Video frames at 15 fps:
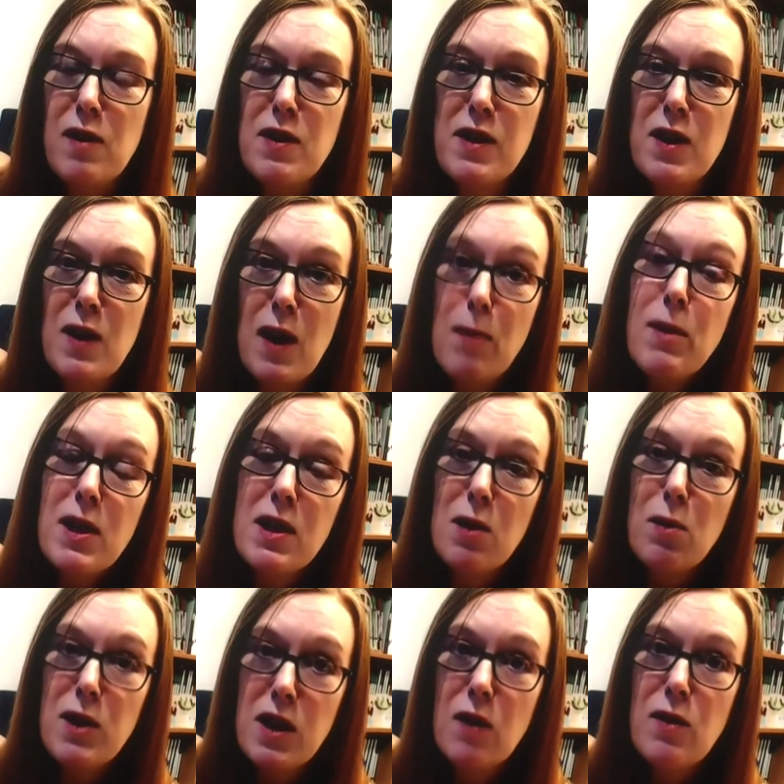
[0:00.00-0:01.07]
So that means that
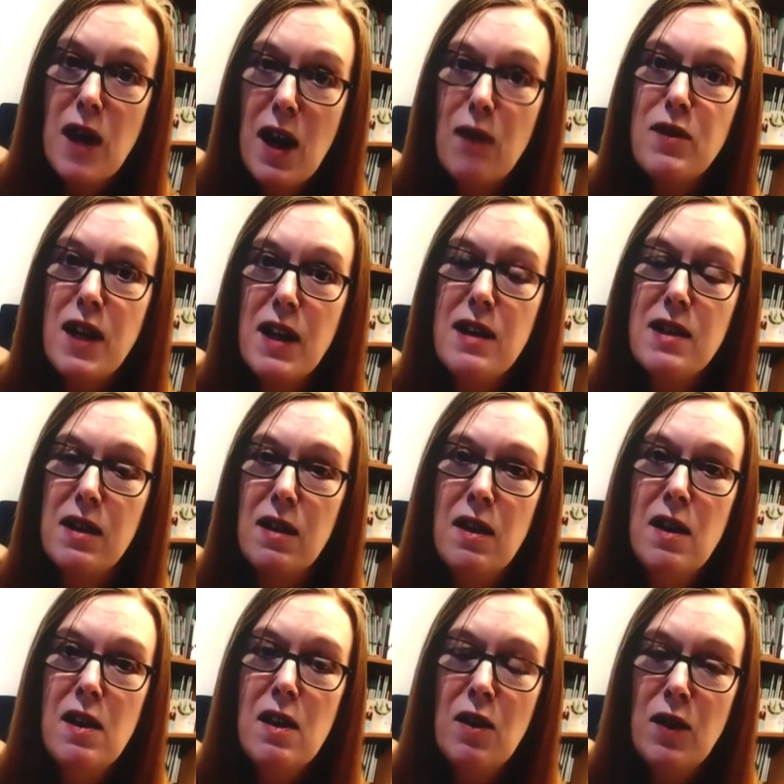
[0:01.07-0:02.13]
we don't have data
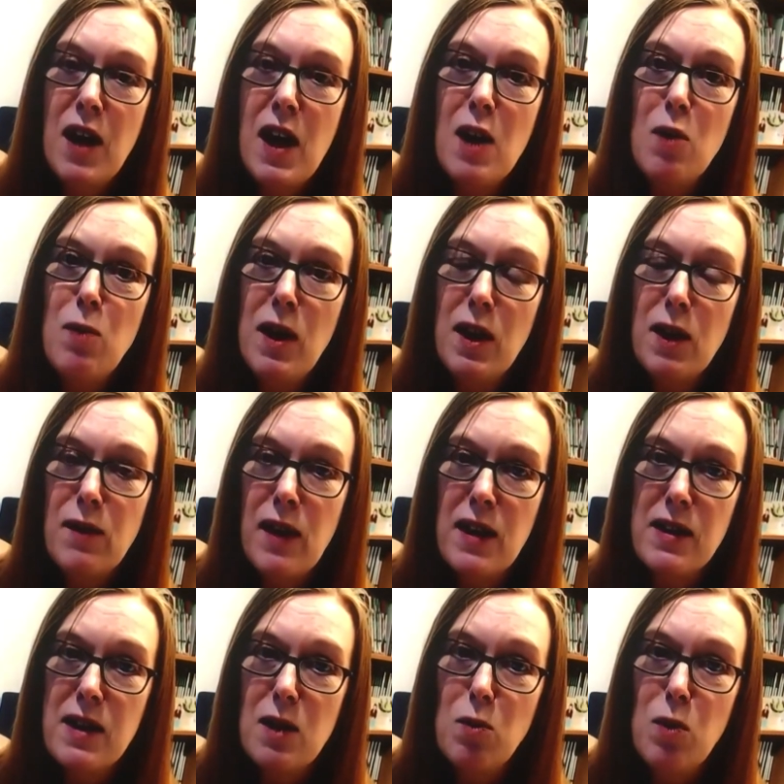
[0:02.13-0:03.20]
on how well the
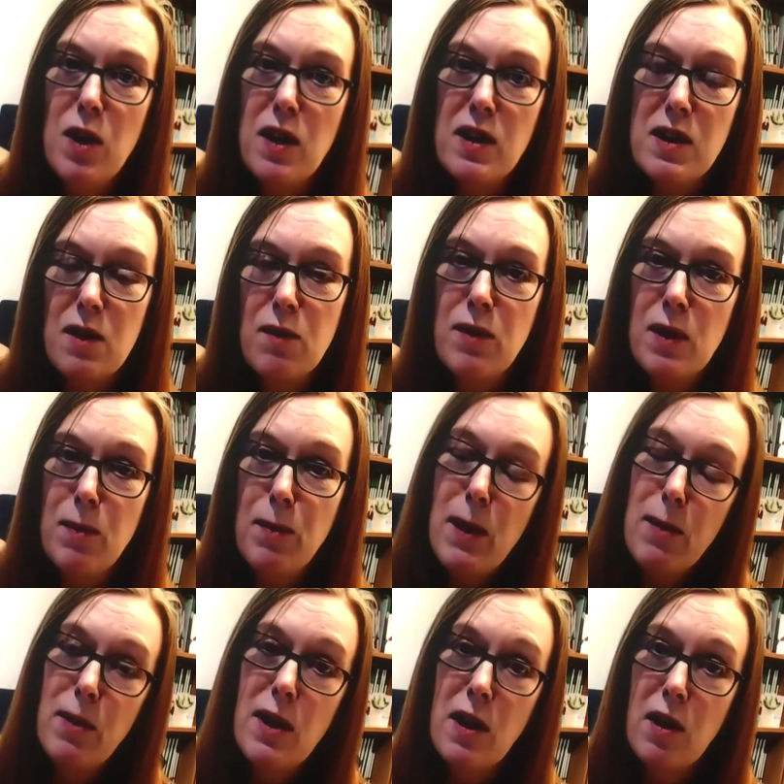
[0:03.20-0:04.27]
vaccine works. If the
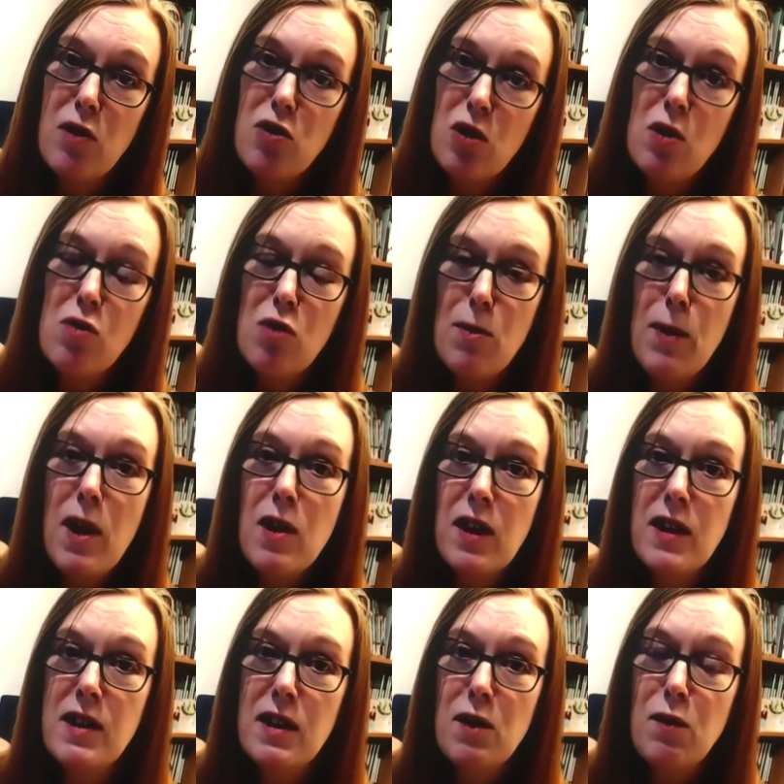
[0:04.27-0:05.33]
people in the control group aren't
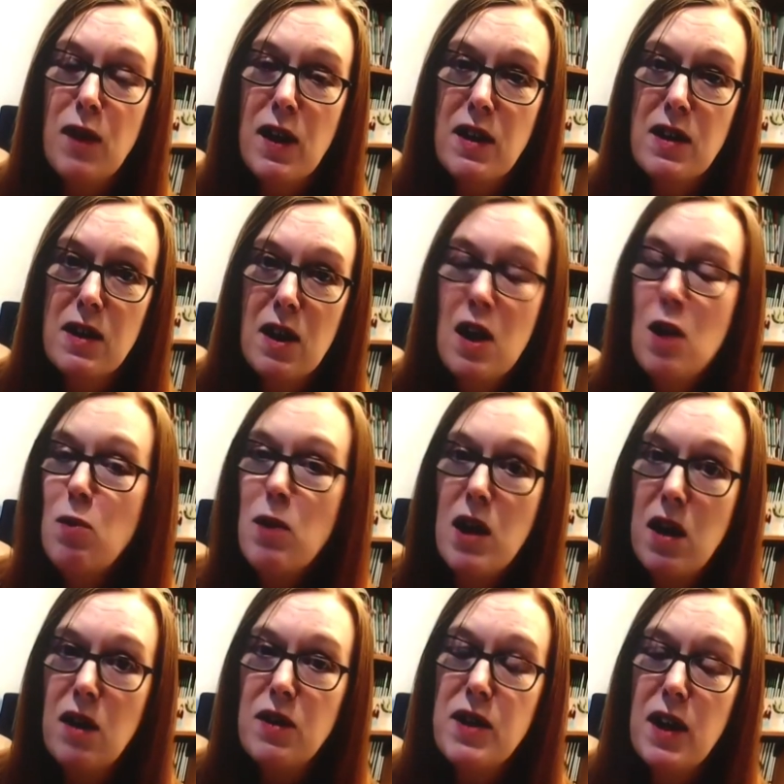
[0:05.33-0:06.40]
getting infected, we
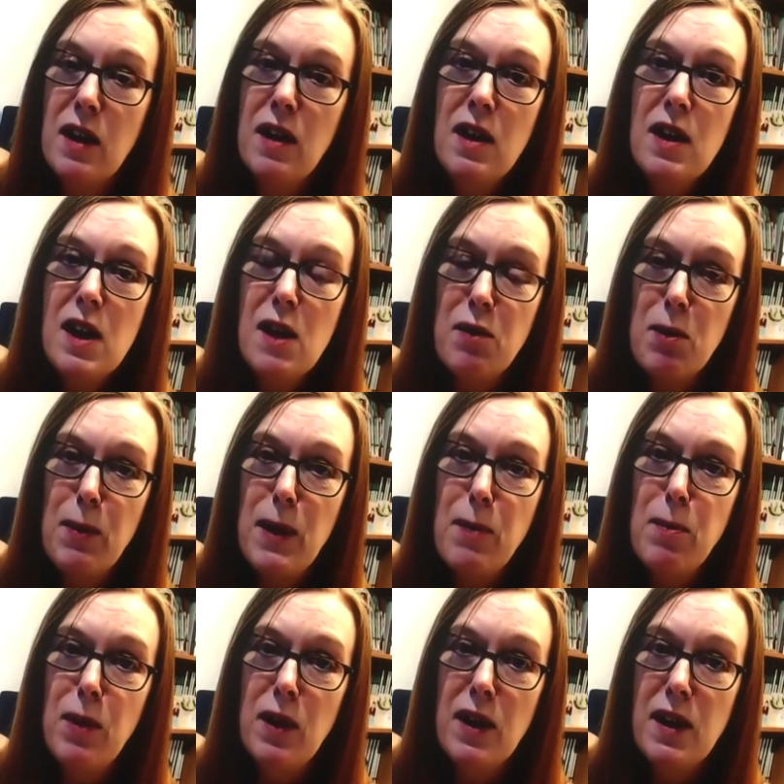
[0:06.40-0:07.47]
can't tell if the
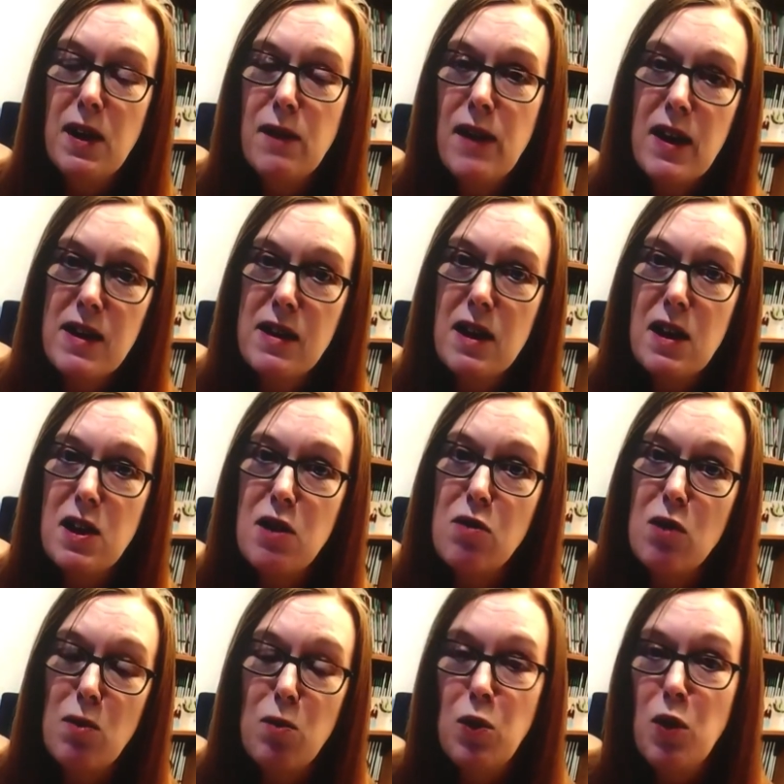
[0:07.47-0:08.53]
people in the vaccinated
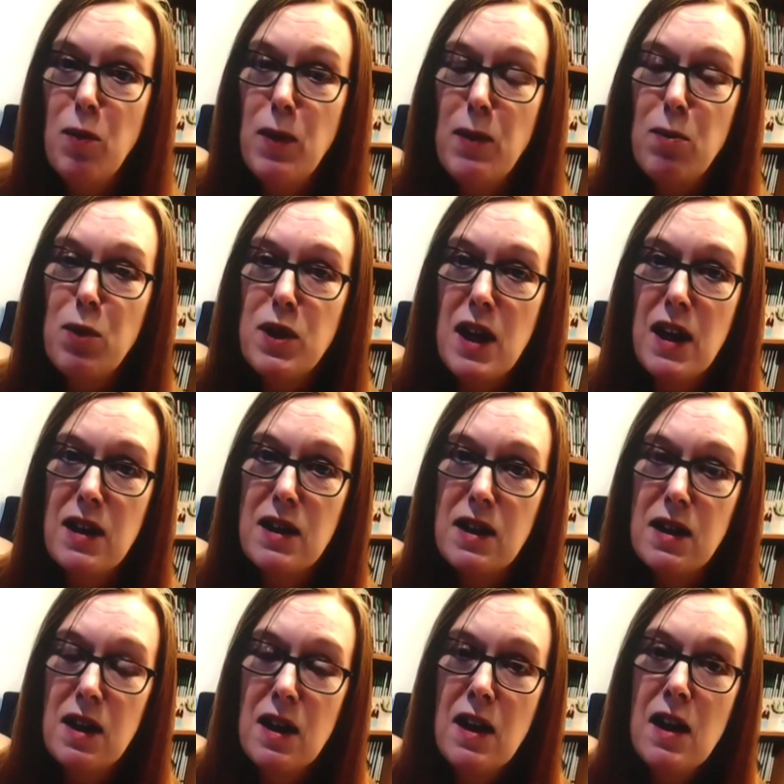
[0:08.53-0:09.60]
group would have been protected.
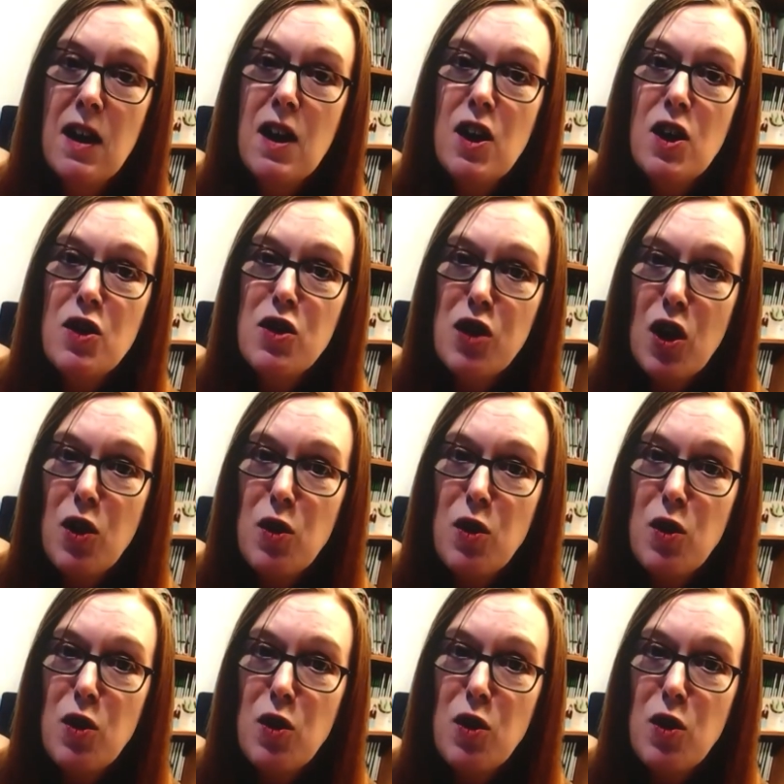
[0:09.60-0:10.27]
So